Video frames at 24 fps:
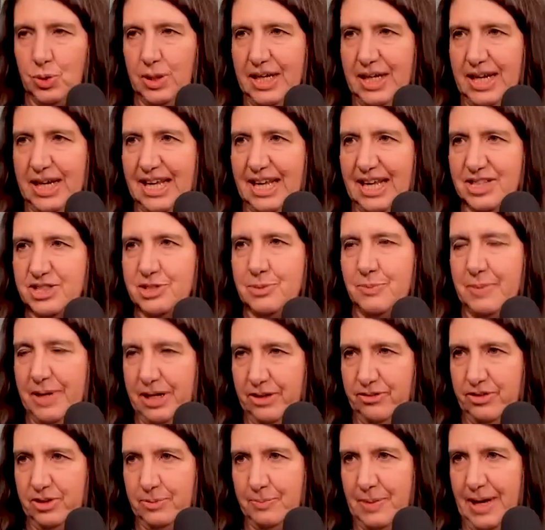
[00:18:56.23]
enhance a
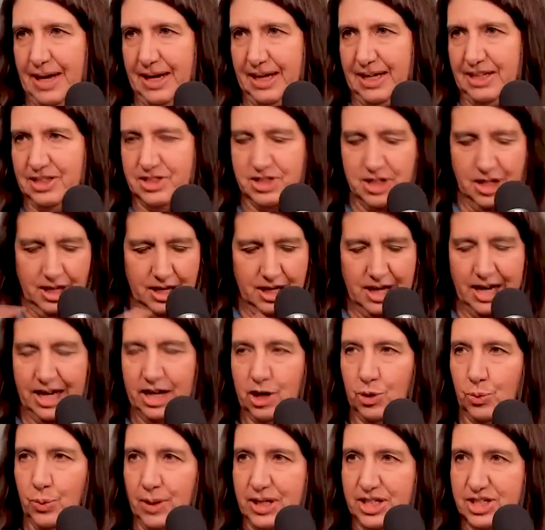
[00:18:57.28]
benefit package,
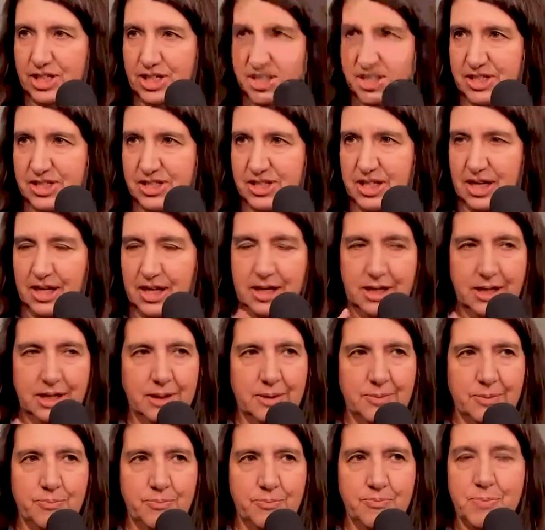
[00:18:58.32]
higher wages,
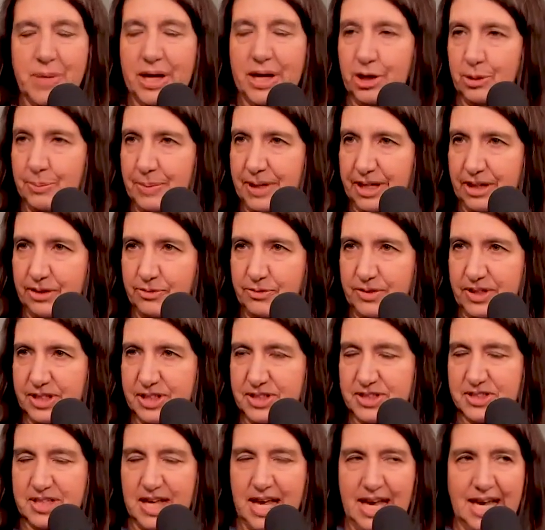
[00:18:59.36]
better
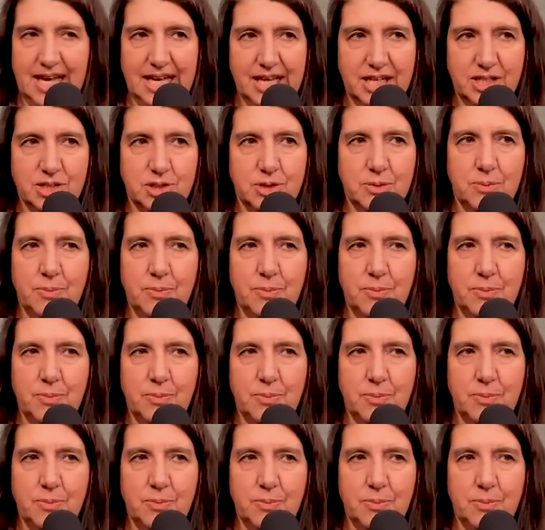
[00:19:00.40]
benefits, and